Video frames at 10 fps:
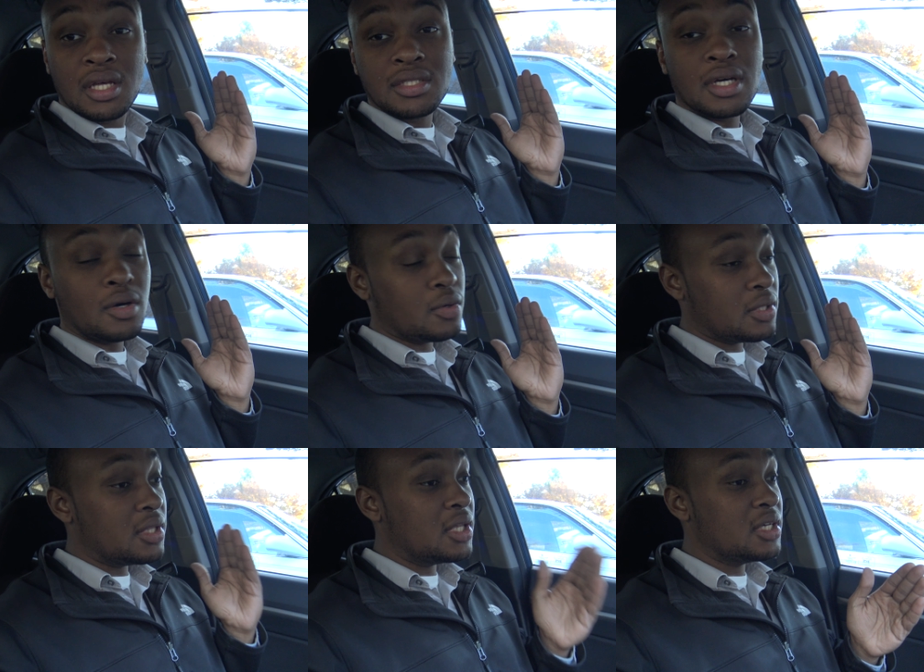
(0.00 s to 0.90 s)
So
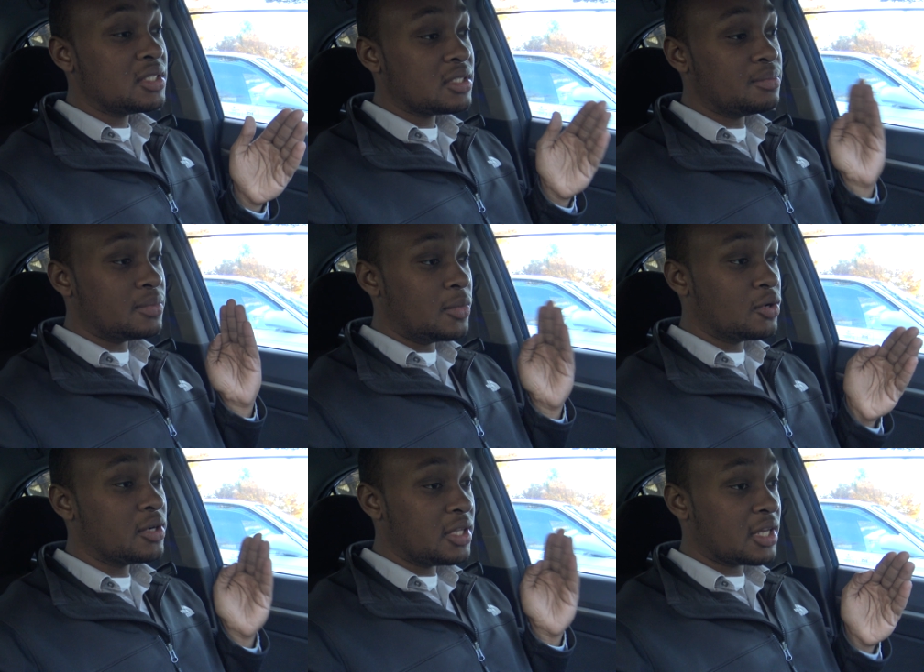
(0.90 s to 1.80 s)
this
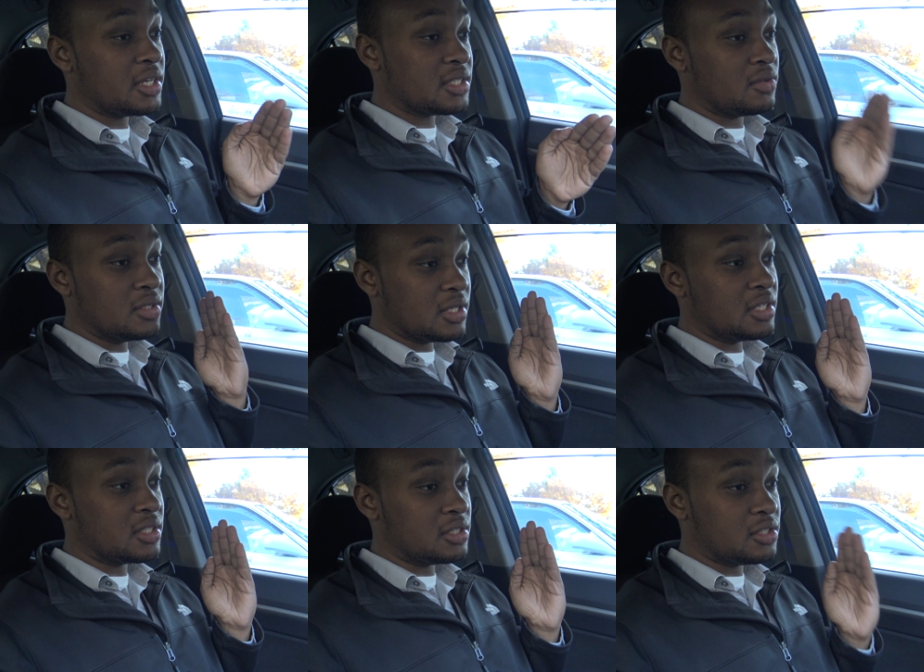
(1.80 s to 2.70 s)
motor in the K series
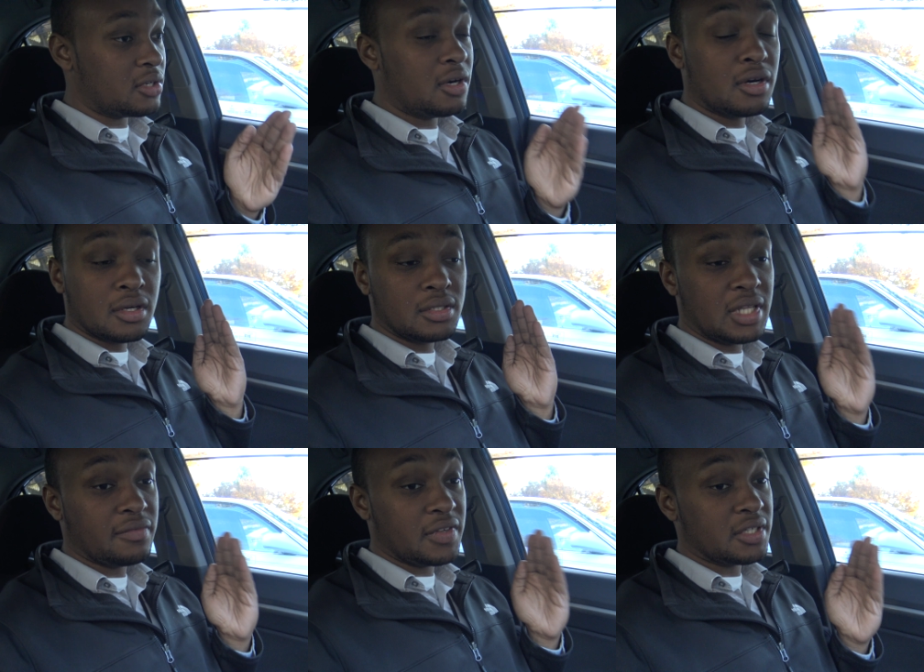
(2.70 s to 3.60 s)
is a strong,
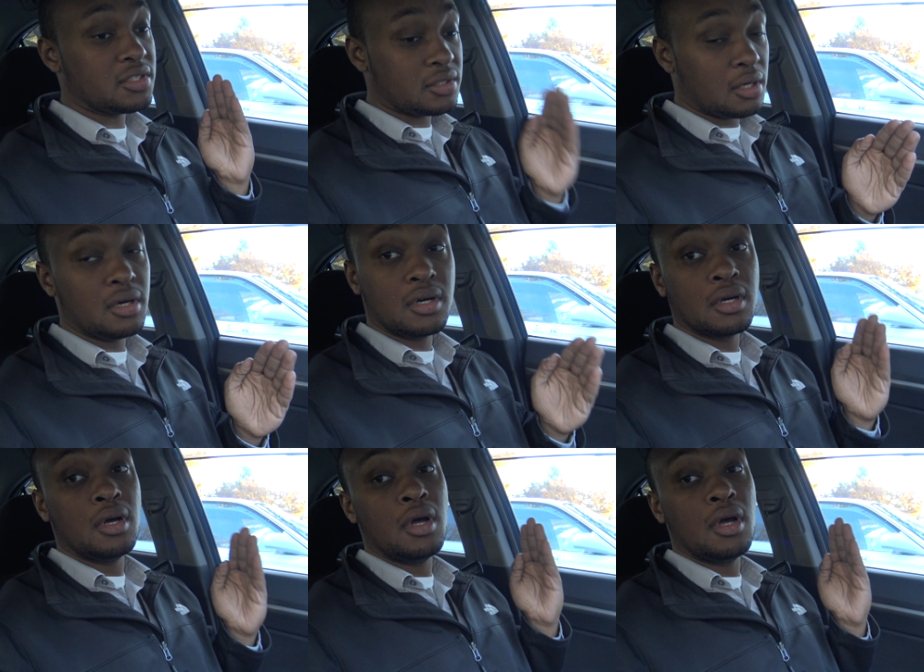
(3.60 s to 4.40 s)
definitely a strong